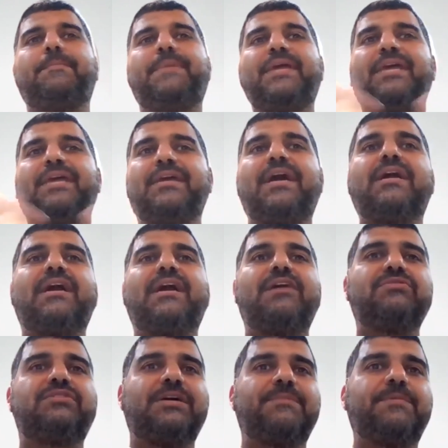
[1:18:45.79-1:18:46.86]
being
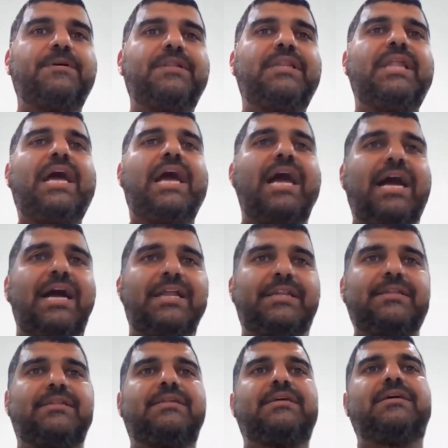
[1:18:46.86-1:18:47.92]
accountable
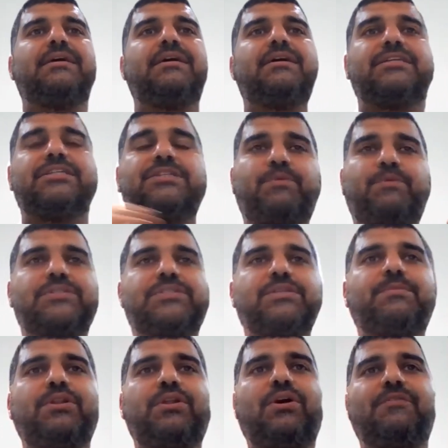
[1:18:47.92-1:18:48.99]
and
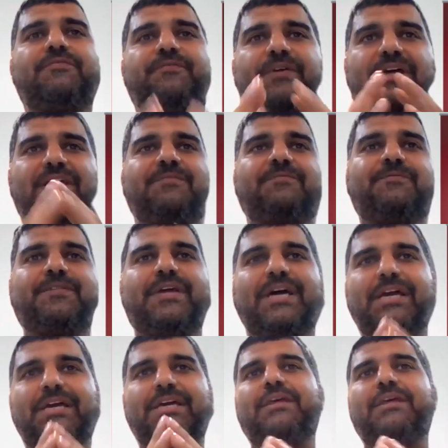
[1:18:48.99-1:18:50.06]
responsible of every
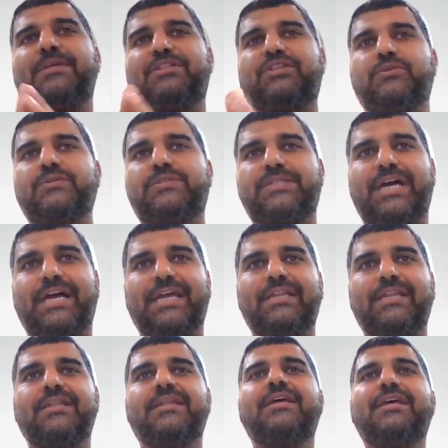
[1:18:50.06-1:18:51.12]
agreement you sign.